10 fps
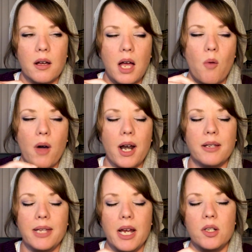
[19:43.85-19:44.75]
I want to
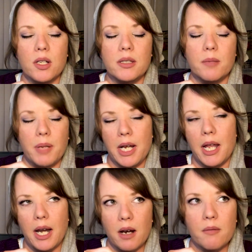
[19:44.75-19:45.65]
say it's just the
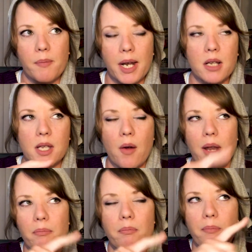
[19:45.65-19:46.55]
beginning, but it's already
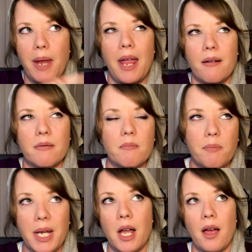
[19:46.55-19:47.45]
been
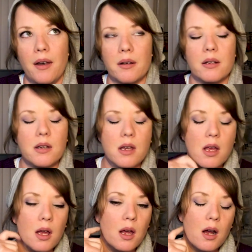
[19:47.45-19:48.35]
begun
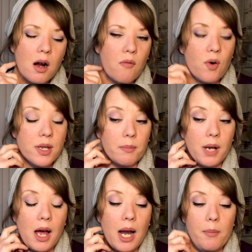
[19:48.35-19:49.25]
for some
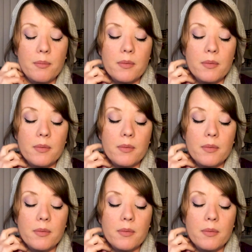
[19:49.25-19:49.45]
time